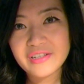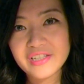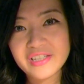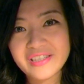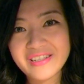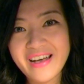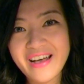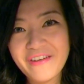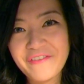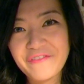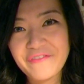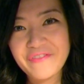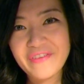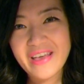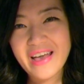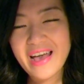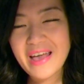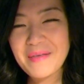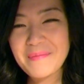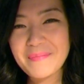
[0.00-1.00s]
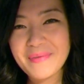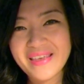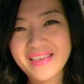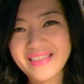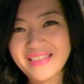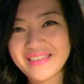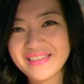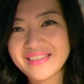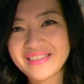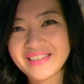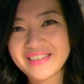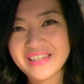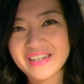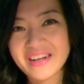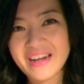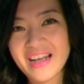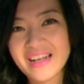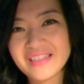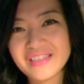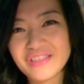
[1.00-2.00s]
just got VIB this
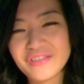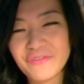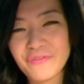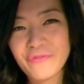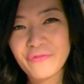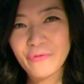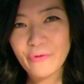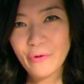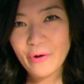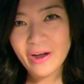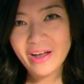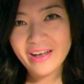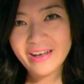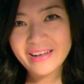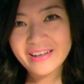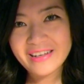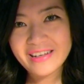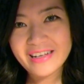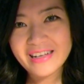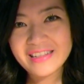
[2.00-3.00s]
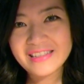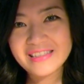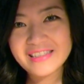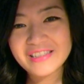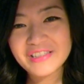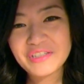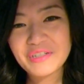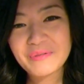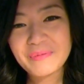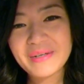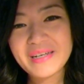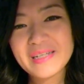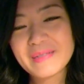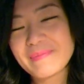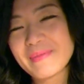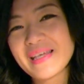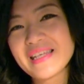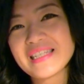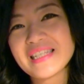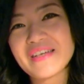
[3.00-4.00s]
year at Sephora. It's a little bit
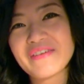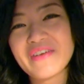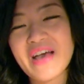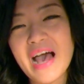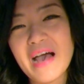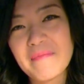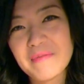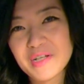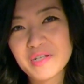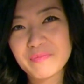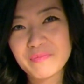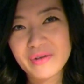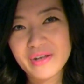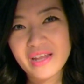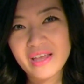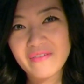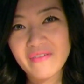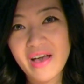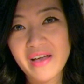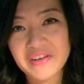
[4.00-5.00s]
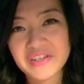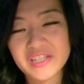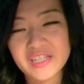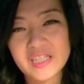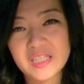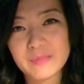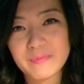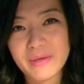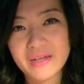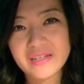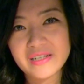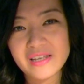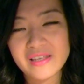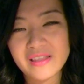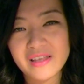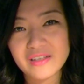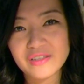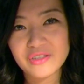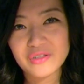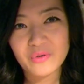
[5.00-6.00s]
amazing how much money I've actually spent in
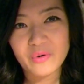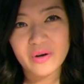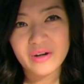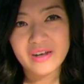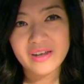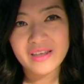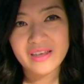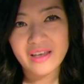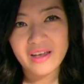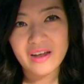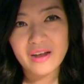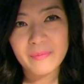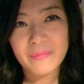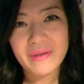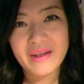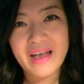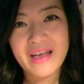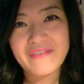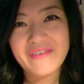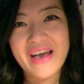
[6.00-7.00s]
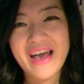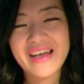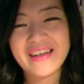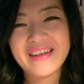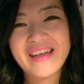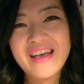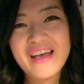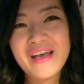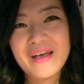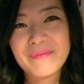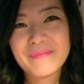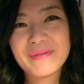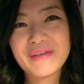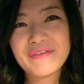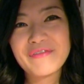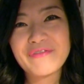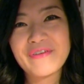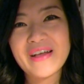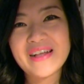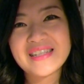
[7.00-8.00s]
that store in a year, but I've had
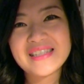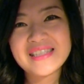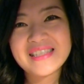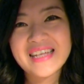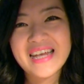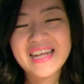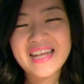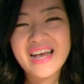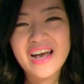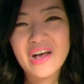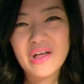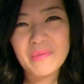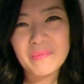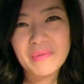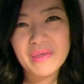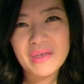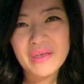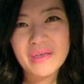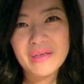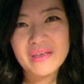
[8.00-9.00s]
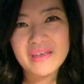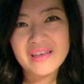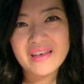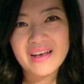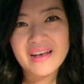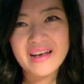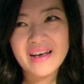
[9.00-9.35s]
my friends kind of help me